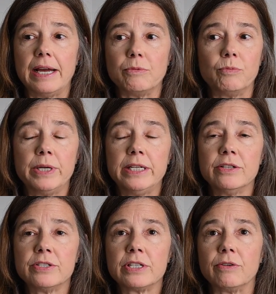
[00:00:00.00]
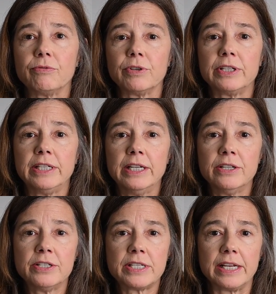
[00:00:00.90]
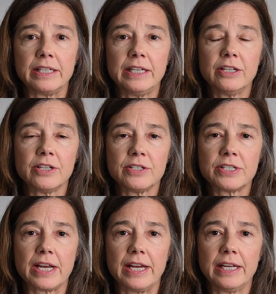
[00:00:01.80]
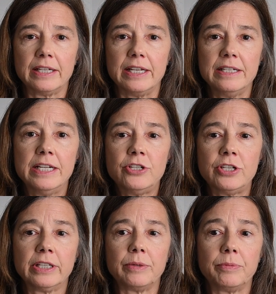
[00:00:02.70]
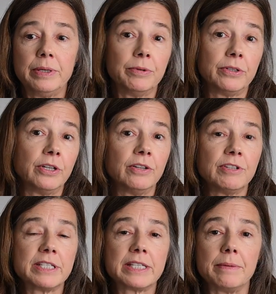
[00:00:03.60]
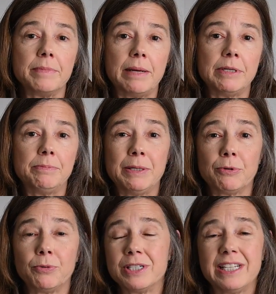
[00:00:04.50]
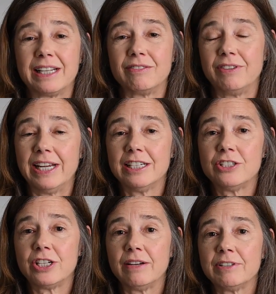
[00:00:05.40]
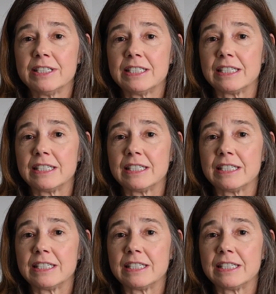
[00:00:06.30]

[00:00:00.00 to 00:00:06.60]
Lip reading: We used it for years and years, and initially we were nervous that maybe people would take advantage of us